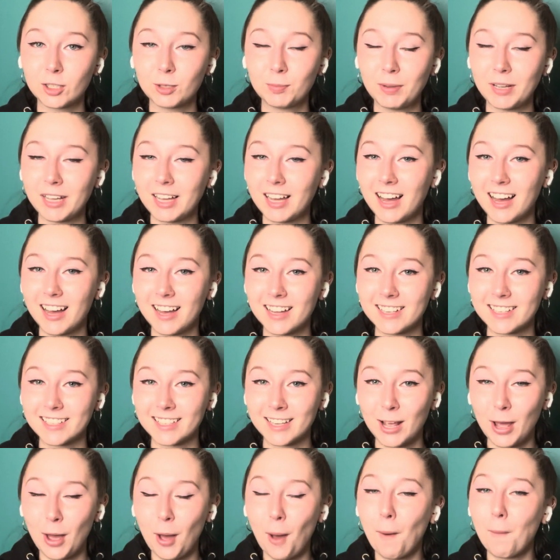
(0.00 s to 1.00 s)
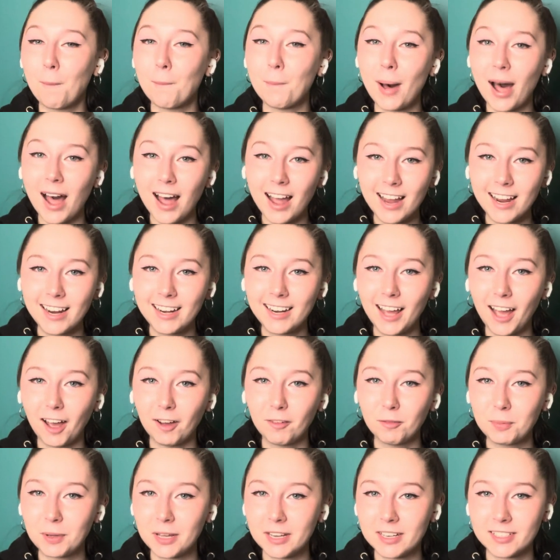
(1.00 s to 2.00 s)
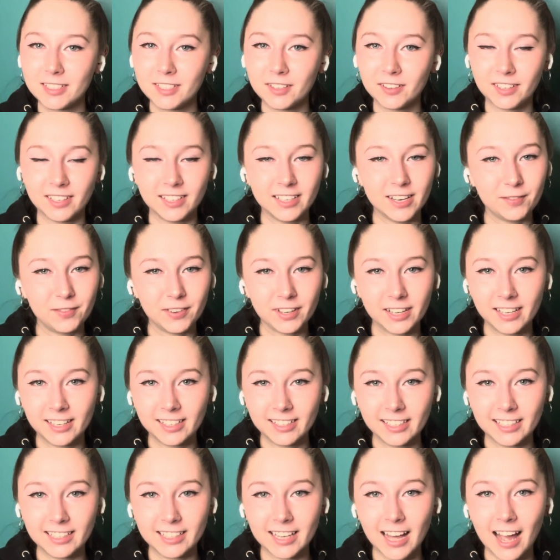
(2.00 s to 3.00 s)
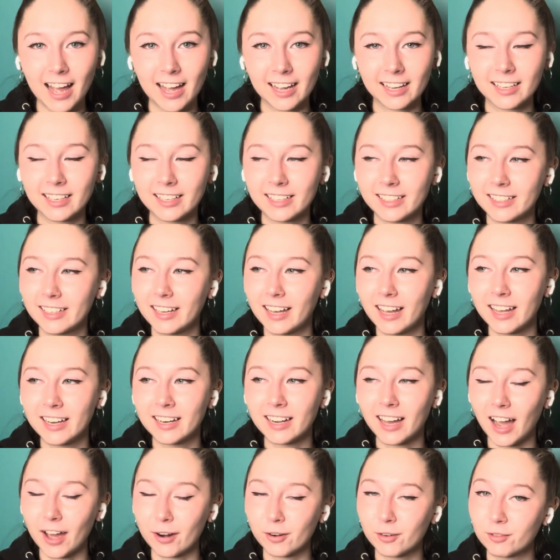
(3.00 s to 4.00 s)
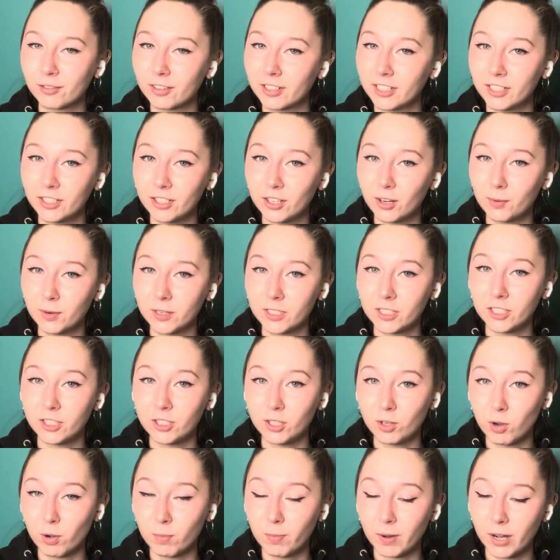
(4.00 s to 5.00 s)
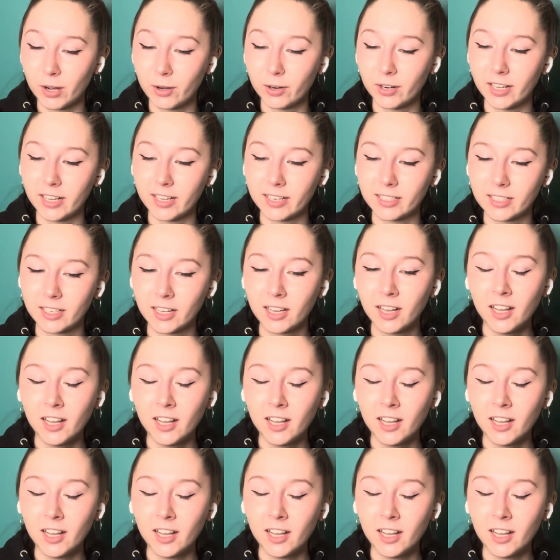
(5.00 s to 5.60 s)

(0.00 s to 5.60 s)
Because mine have been significantly lacking and I don't really know what to do about it,